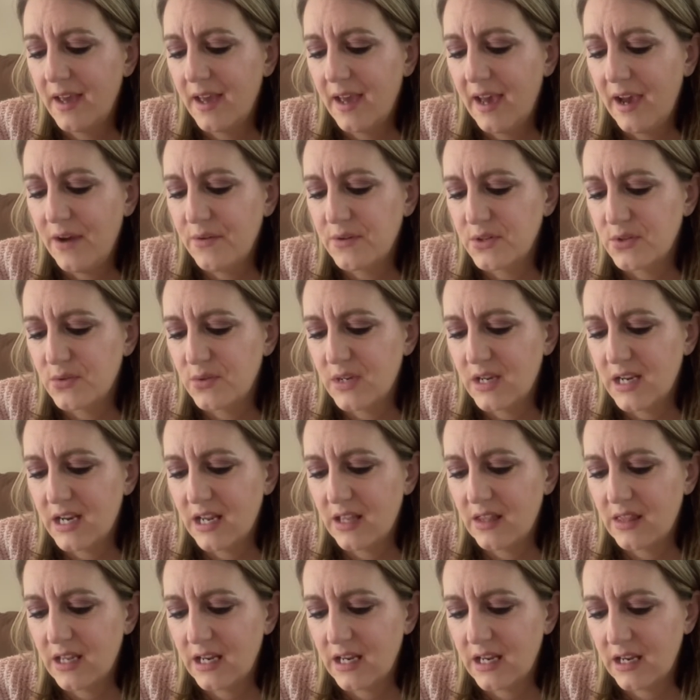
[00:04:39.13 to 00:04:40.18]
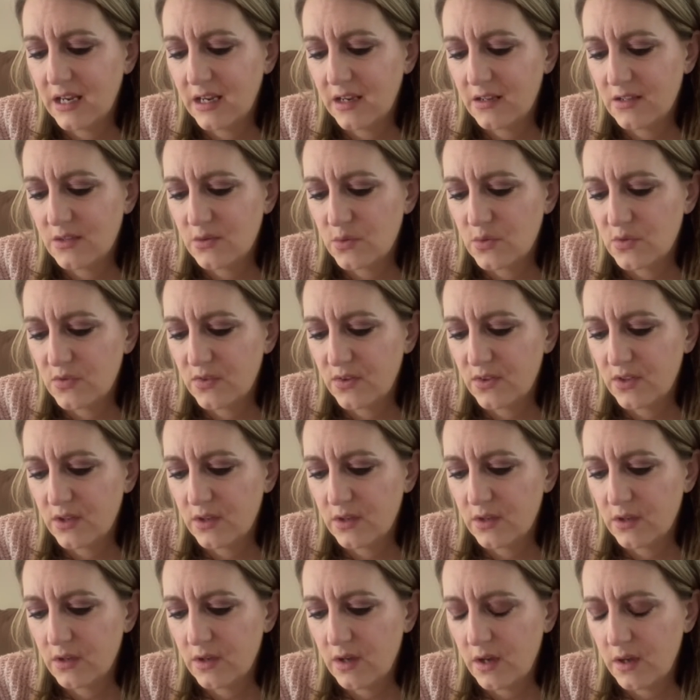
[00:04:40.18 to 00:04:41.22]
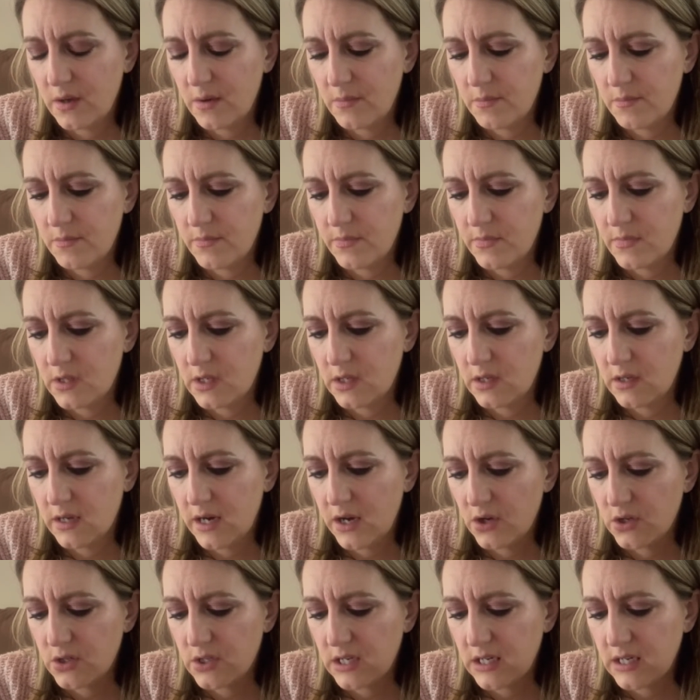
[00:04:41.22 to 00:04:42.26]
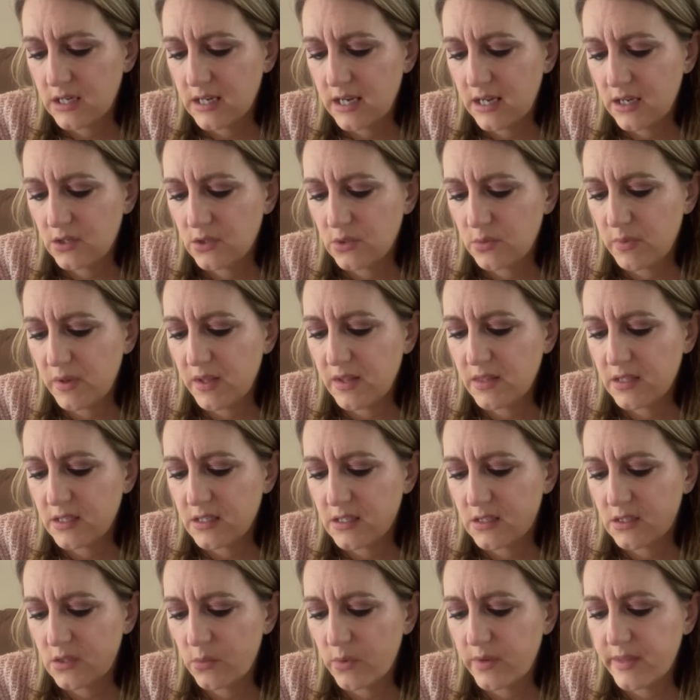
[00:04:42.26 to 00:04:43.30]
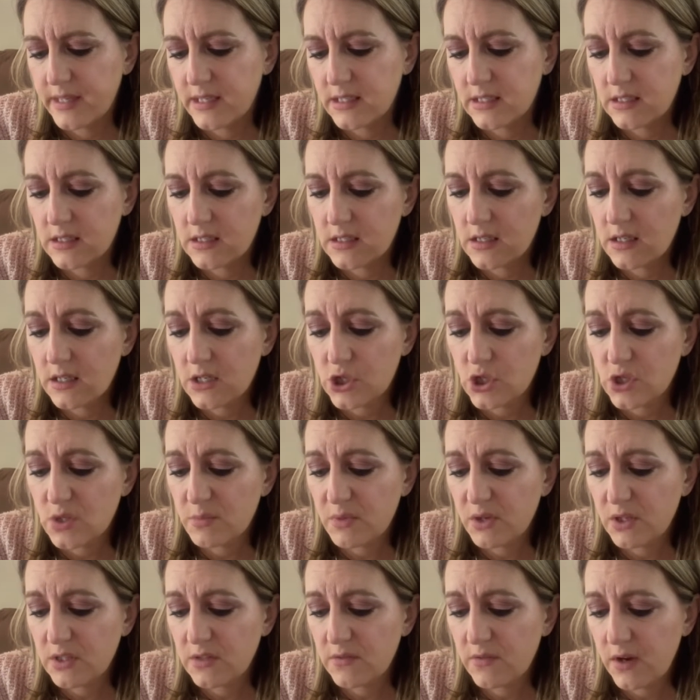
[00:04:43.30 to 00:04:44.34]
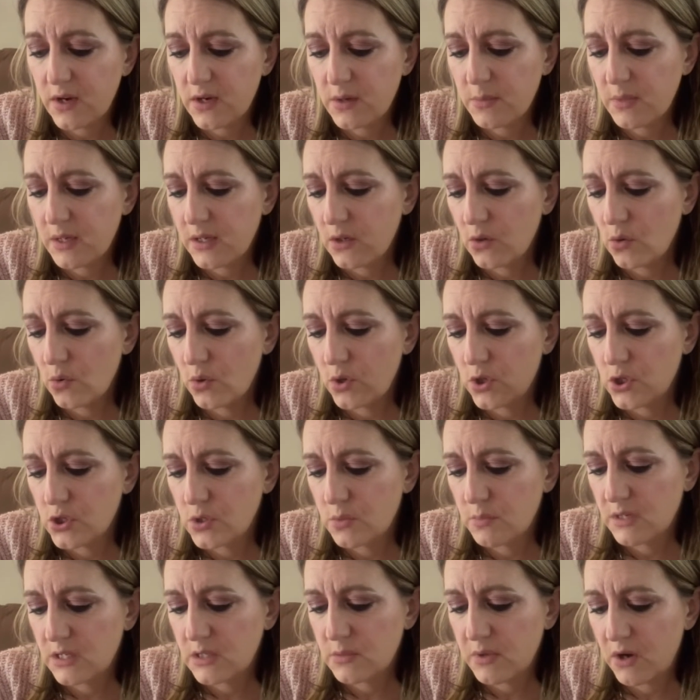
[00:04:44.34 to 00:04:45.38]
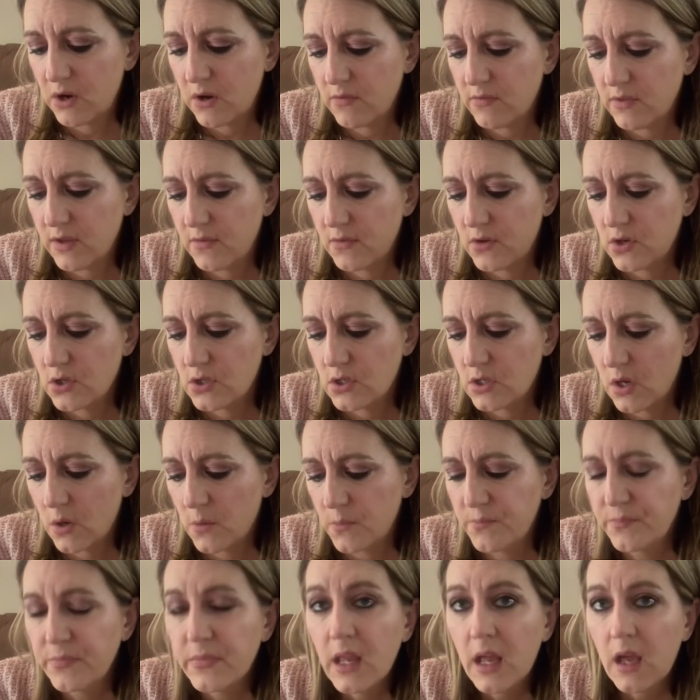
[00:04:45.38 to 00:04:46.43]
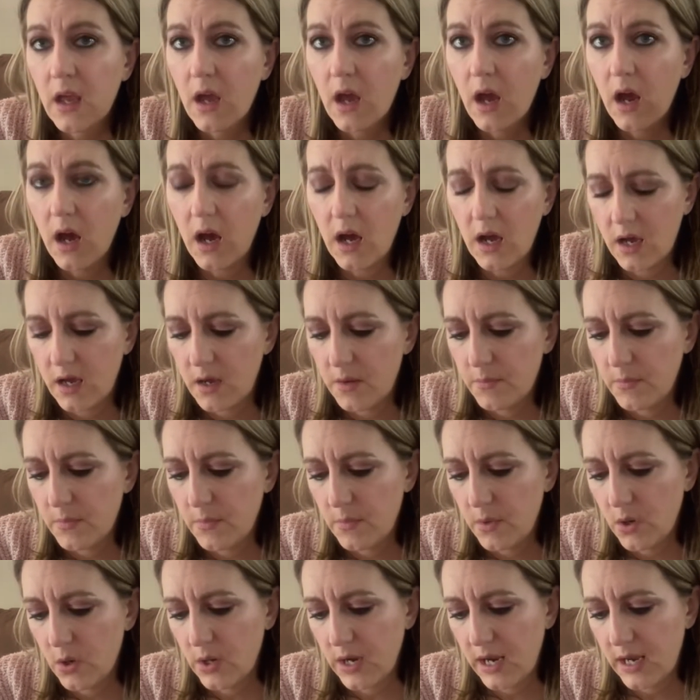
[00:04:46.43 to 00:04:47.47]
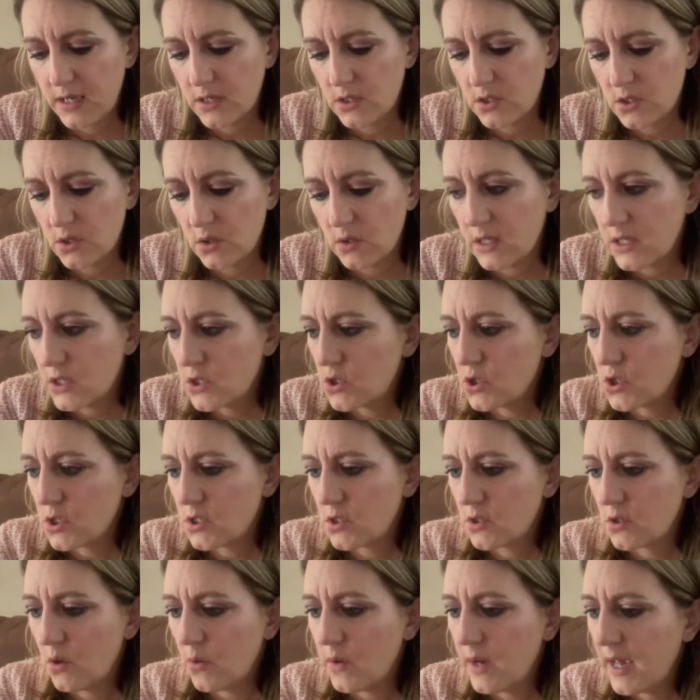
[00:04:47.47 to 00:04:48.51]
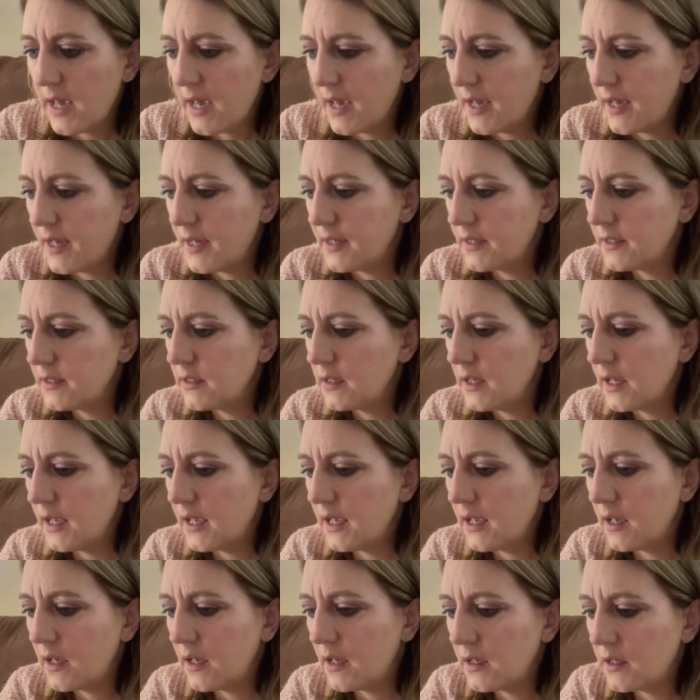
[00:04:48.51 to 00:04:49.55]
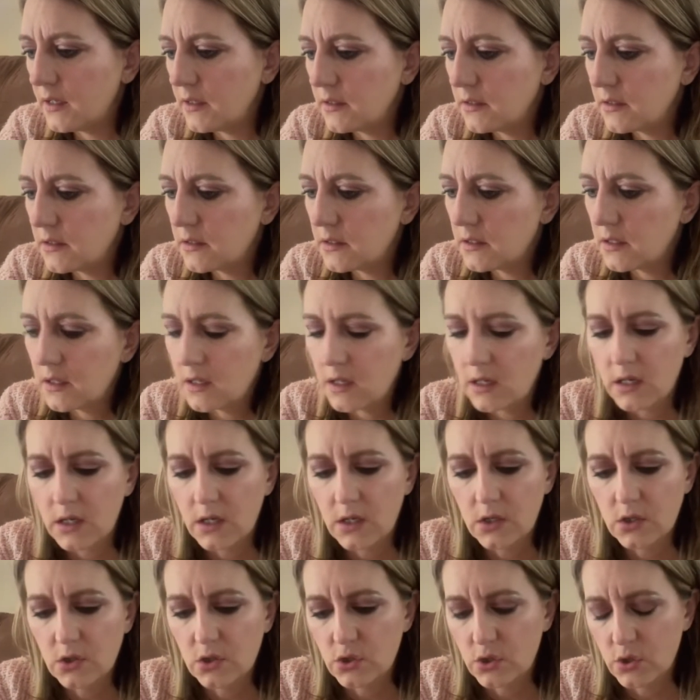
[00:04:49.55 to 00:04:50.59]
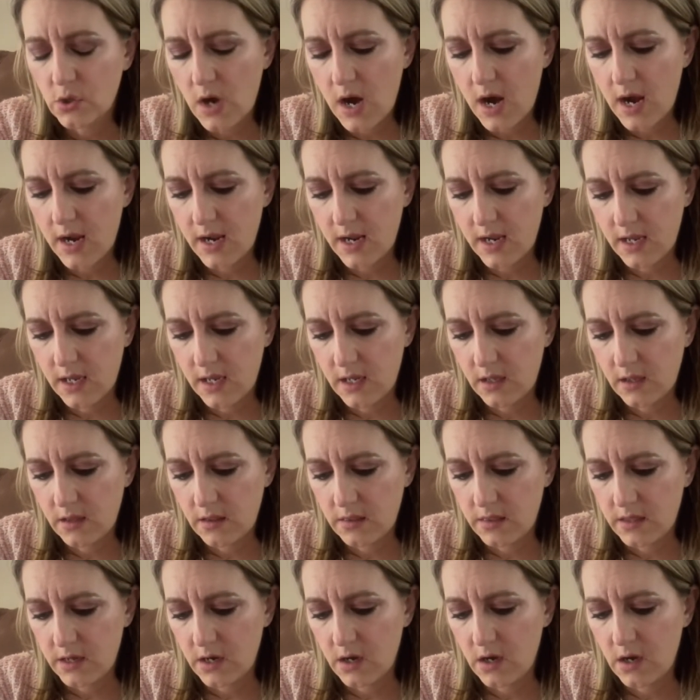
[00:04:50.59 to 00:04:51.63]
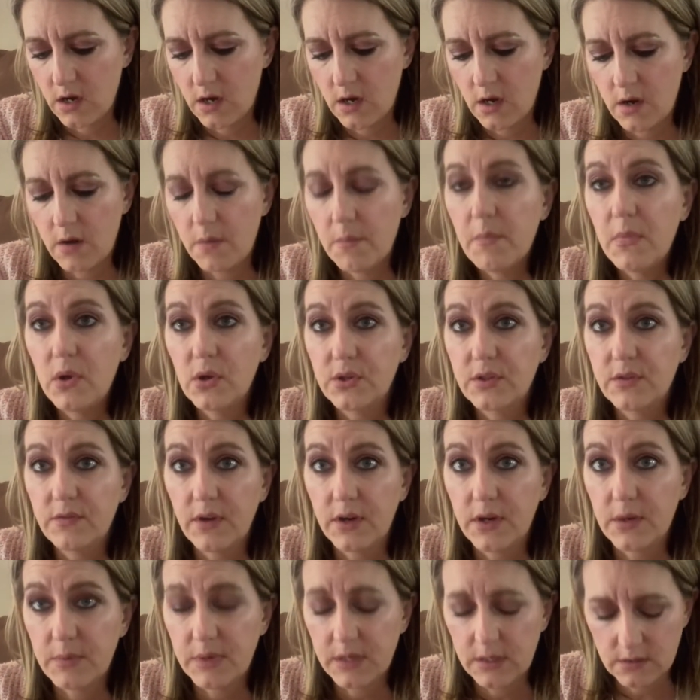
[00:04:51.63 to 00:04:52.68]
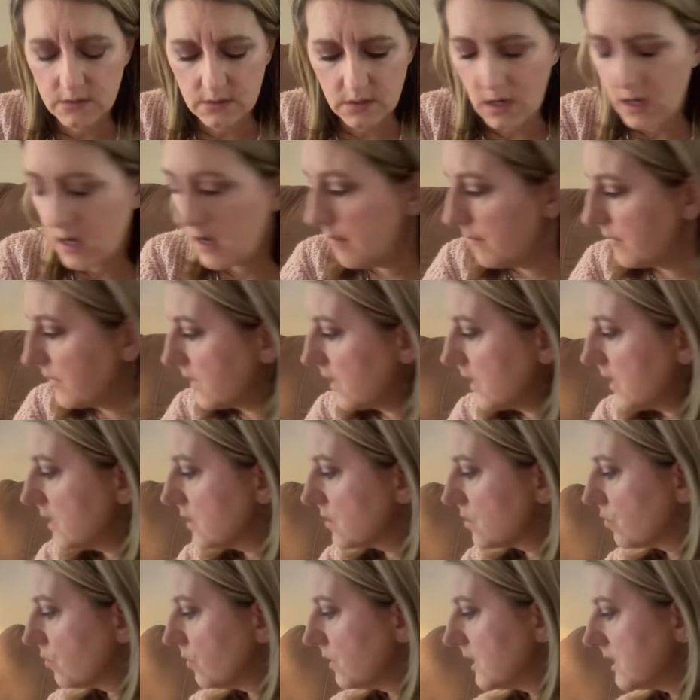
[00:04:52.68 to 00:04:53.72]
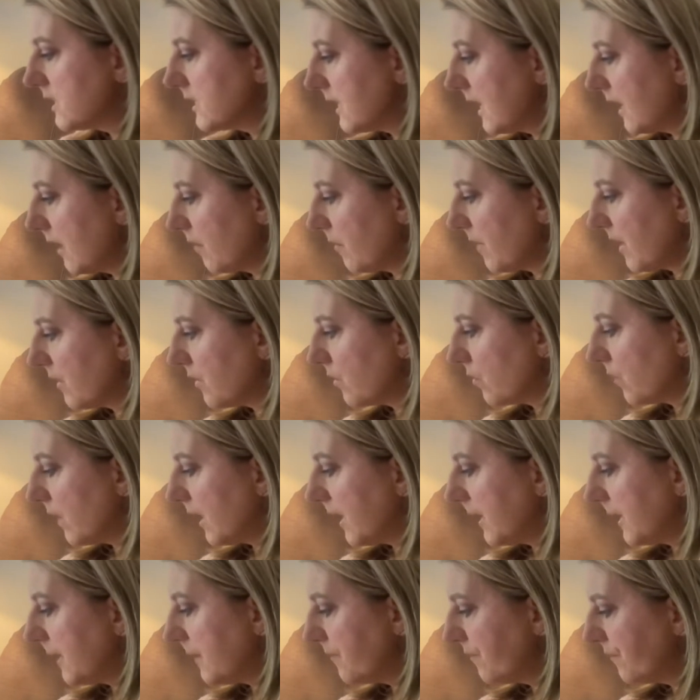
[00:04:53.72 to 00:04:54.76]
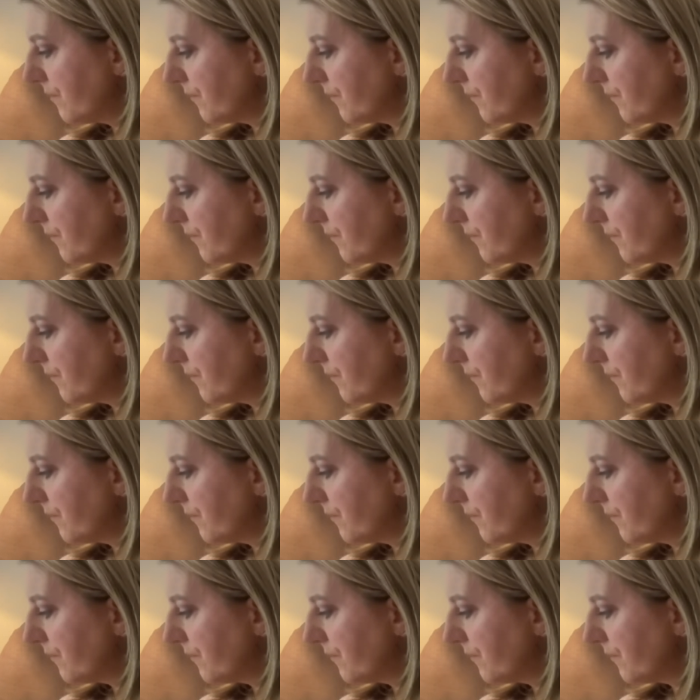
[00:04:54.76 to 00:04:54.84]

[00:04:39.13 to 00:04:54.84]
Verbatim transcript: I was reading it thinking this was for the um, the hair, skin, and nails, but this is the one that says delicious multivitamin, orange and mixed berry flavors. So, um, okay, so let's just go ahead and try their multivitamin. Um, these retail, by the way.